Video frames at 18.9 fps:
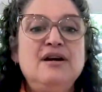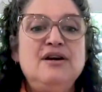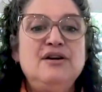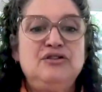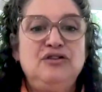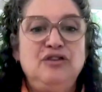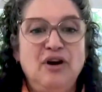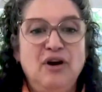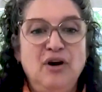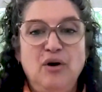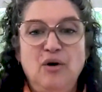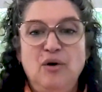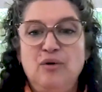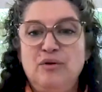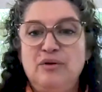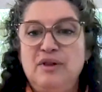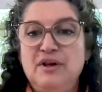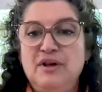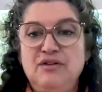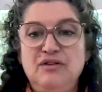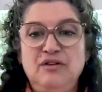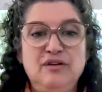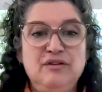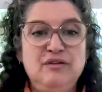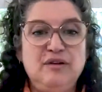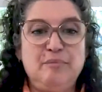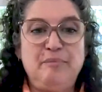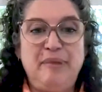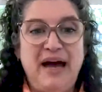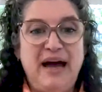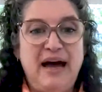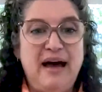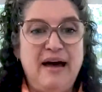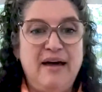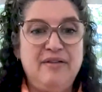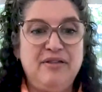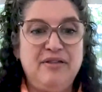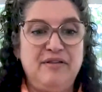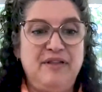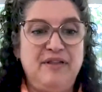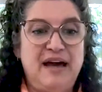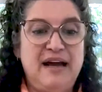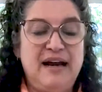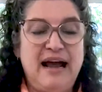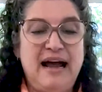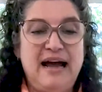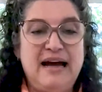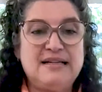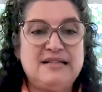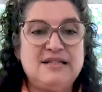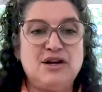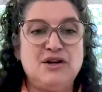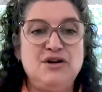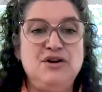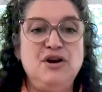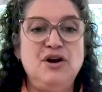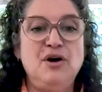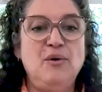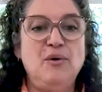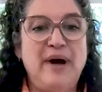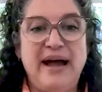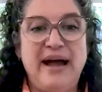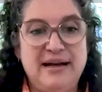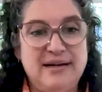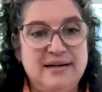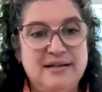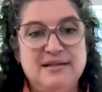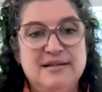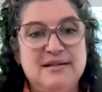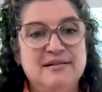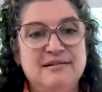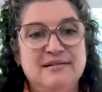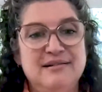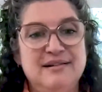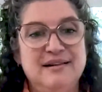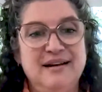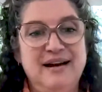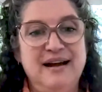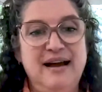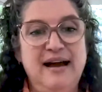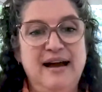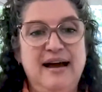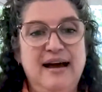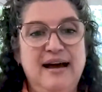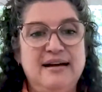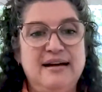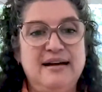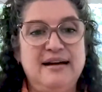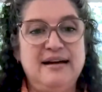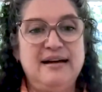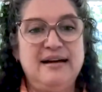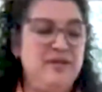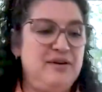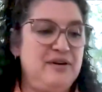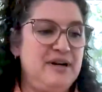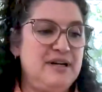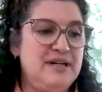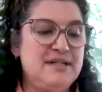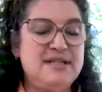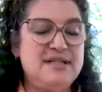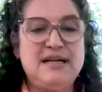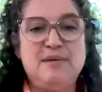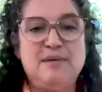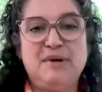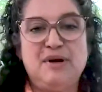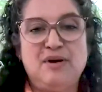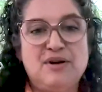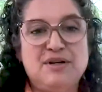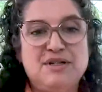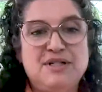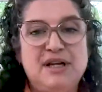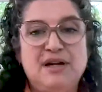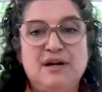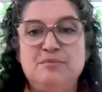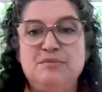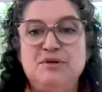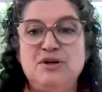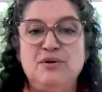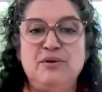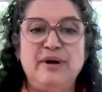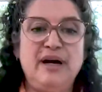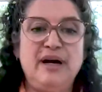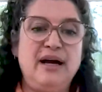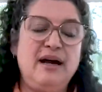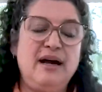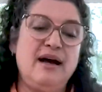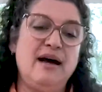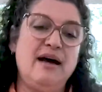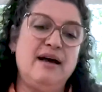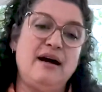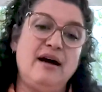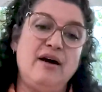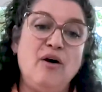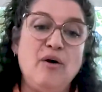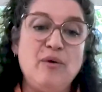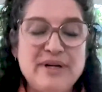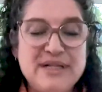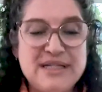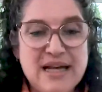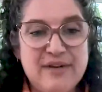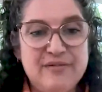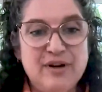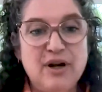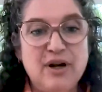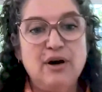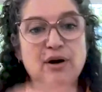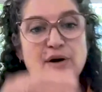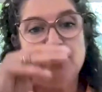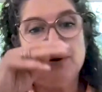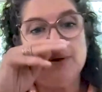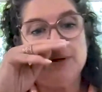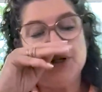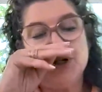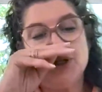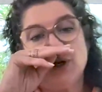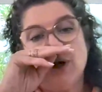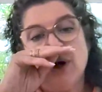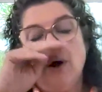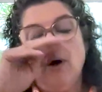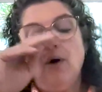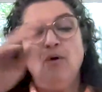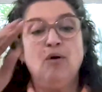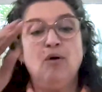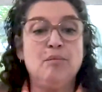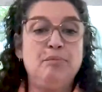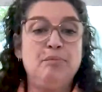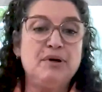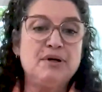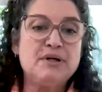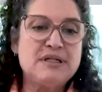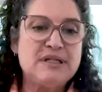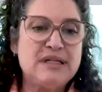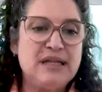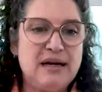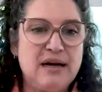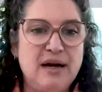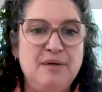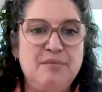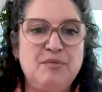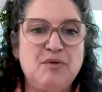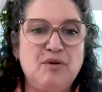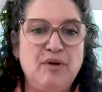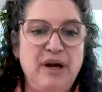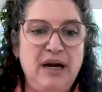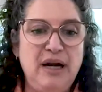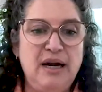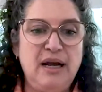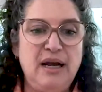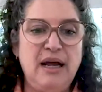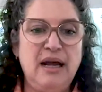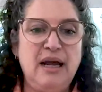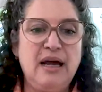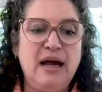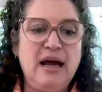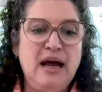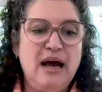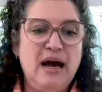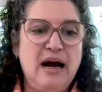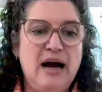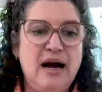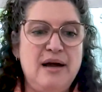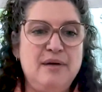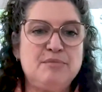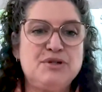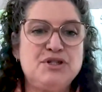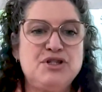So this is a path that has no end. And whether it's seminars that I'm doing, and I always have a coach, or books that I'm reading, I'm